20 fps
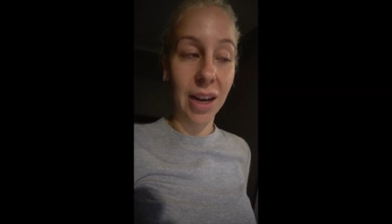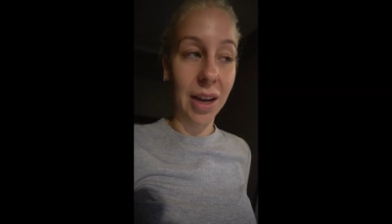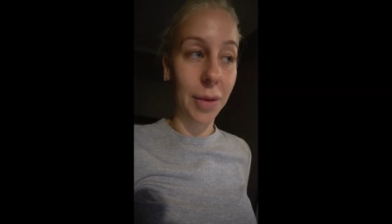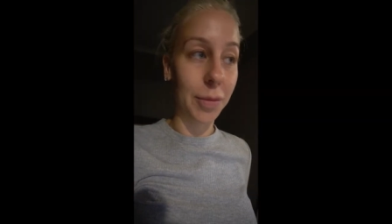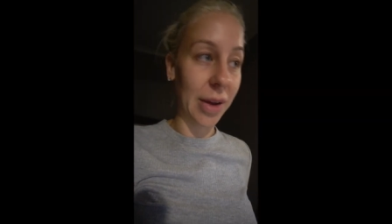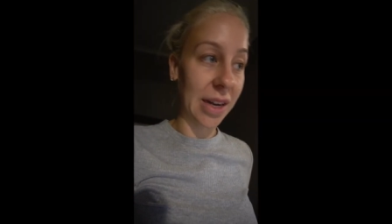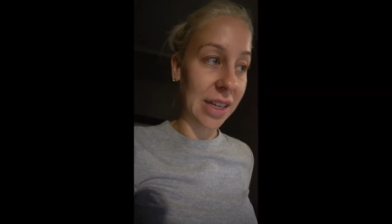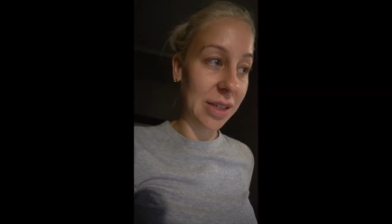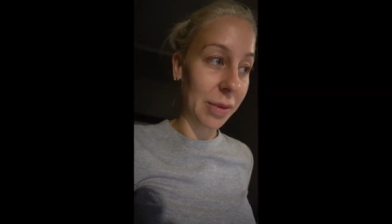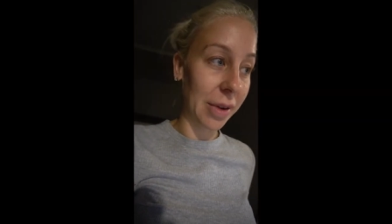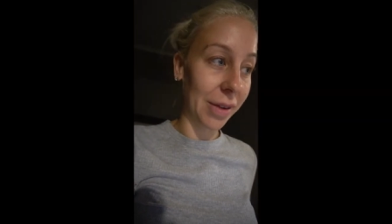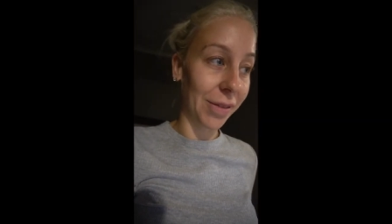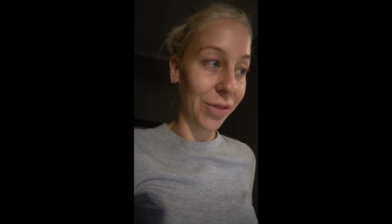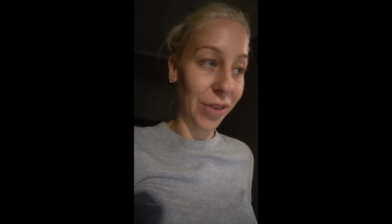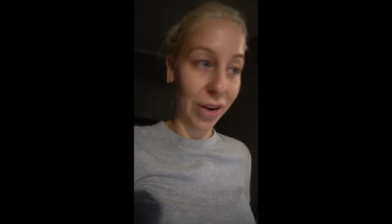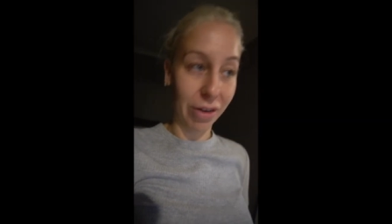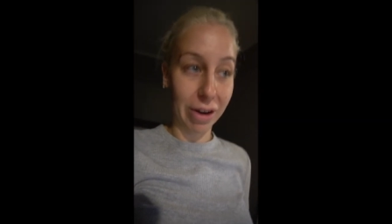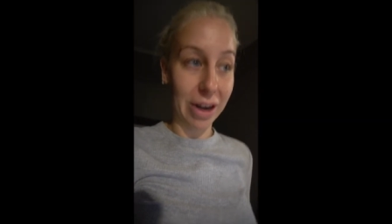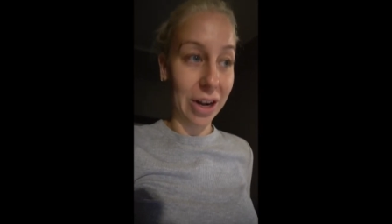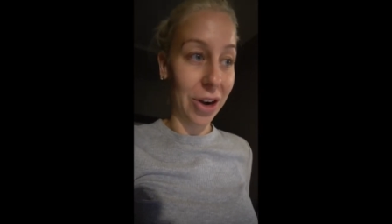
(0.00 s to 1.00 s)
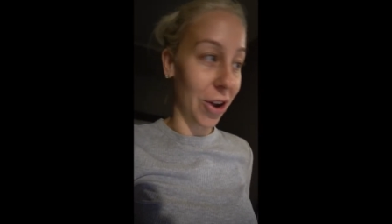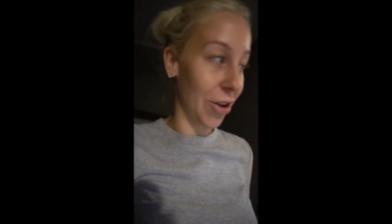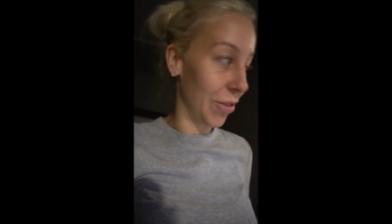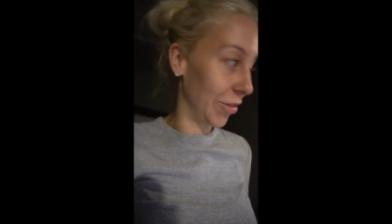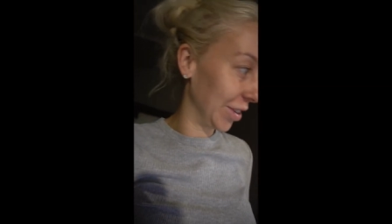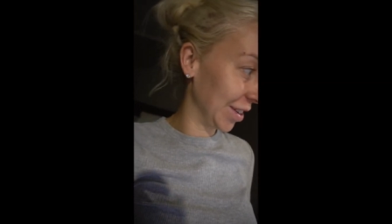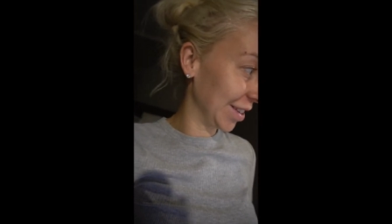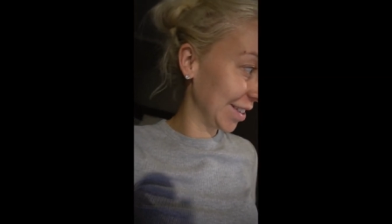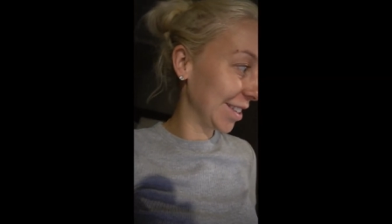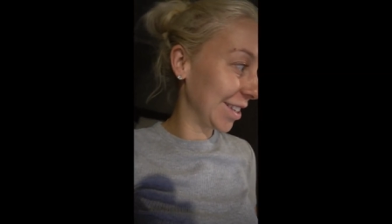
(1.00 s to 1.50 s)
It makes me very
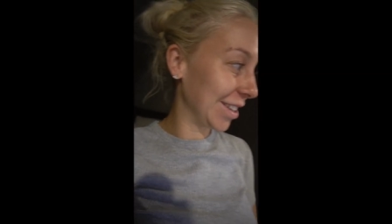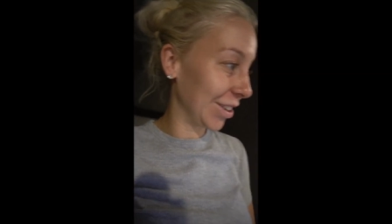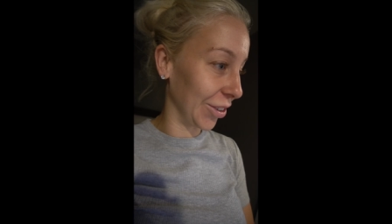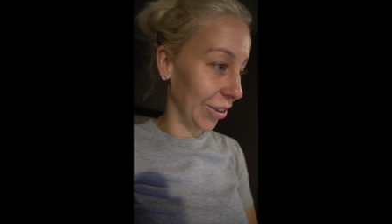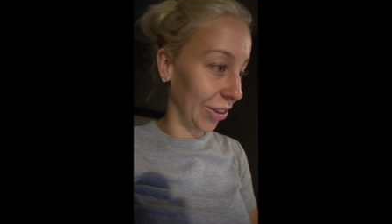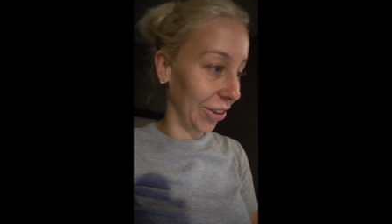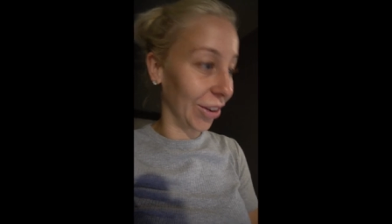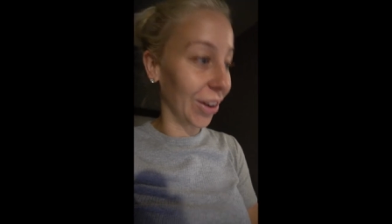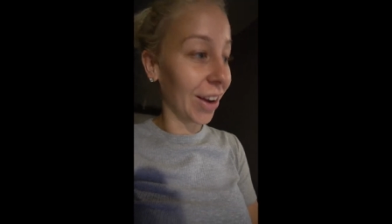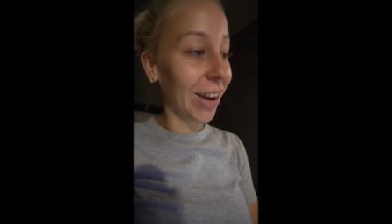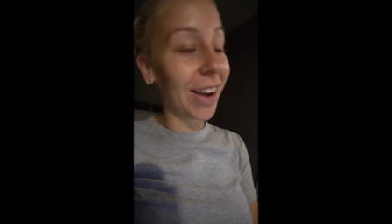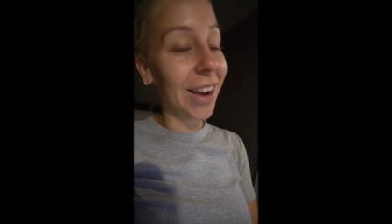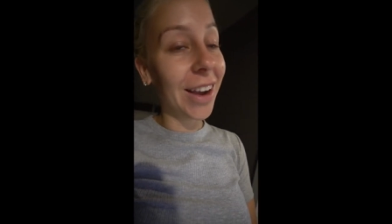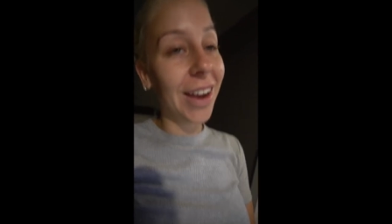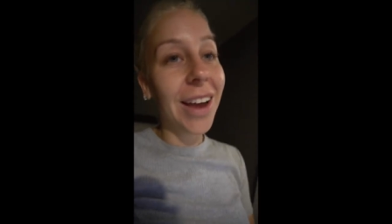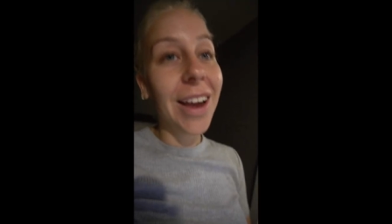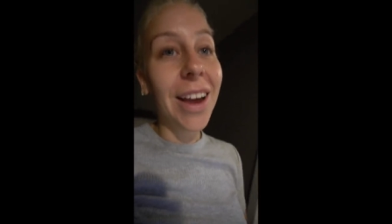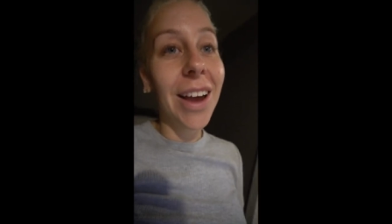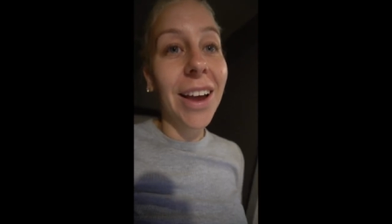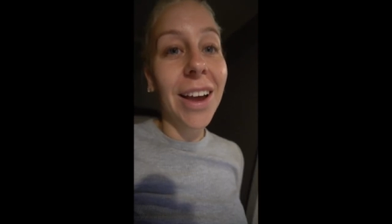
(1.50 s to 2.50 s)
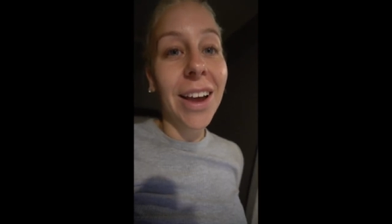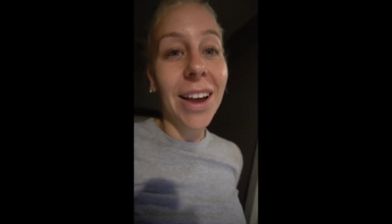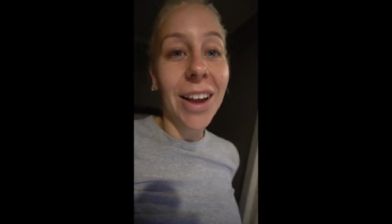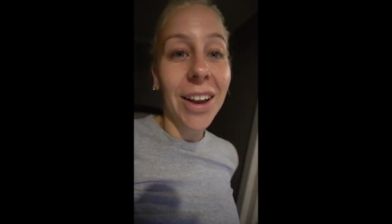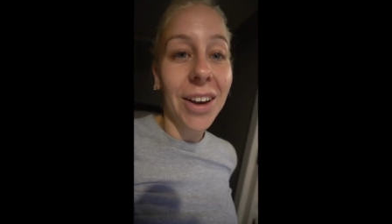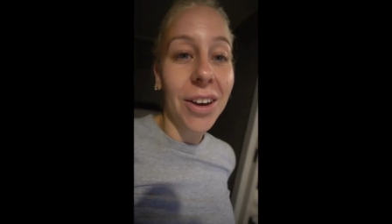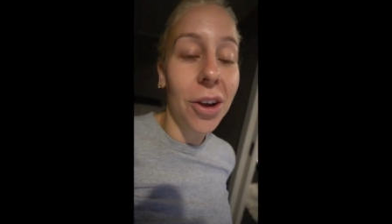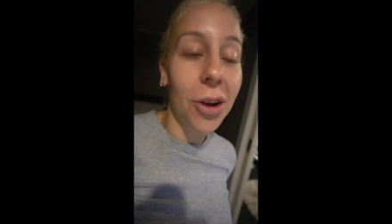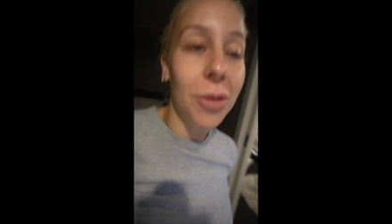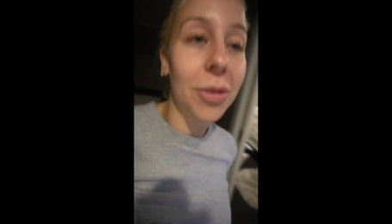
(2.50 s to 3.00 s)
nervous to
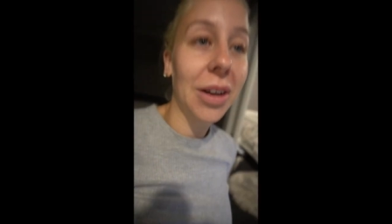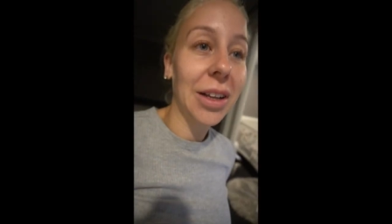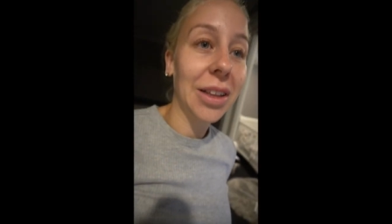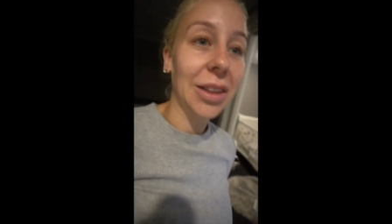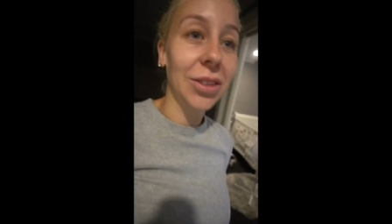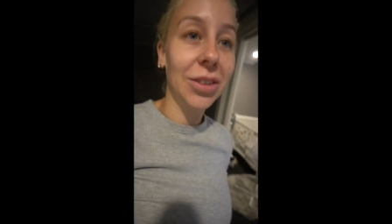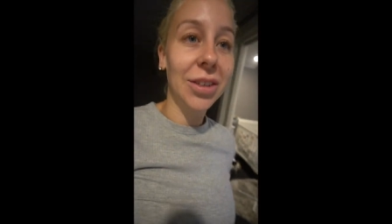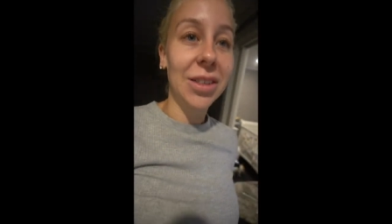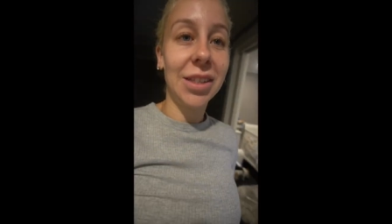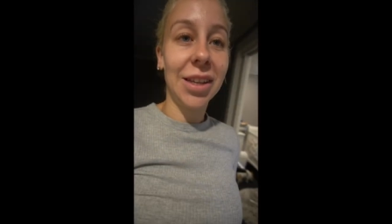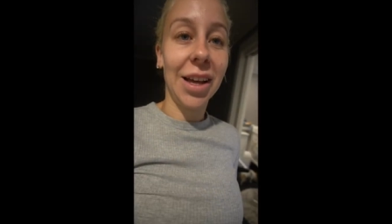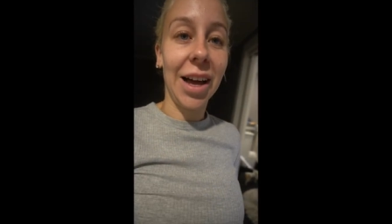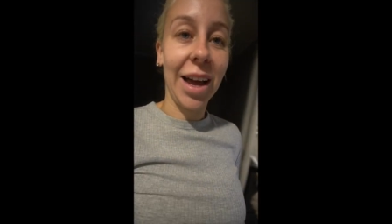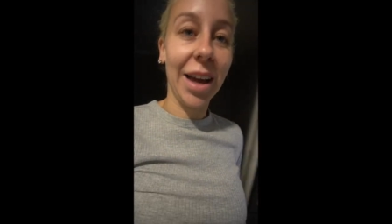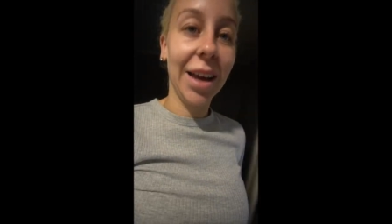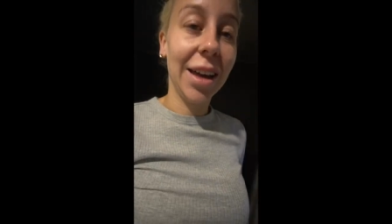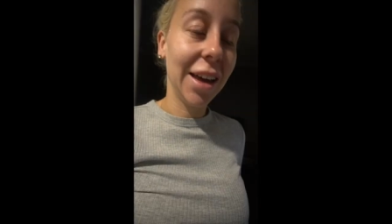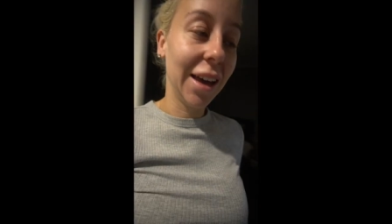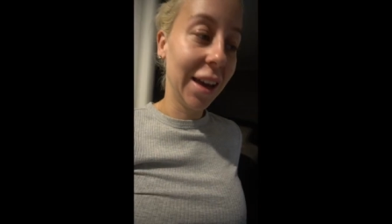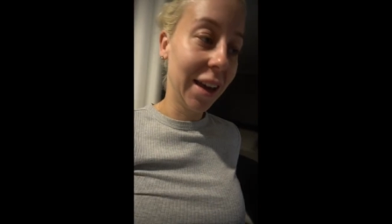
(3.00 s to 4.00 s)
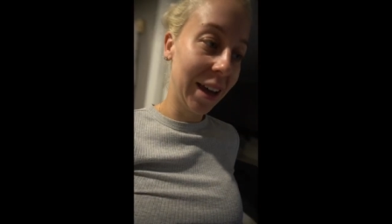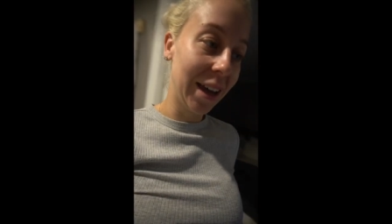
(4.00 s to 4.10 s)
know what it looks like.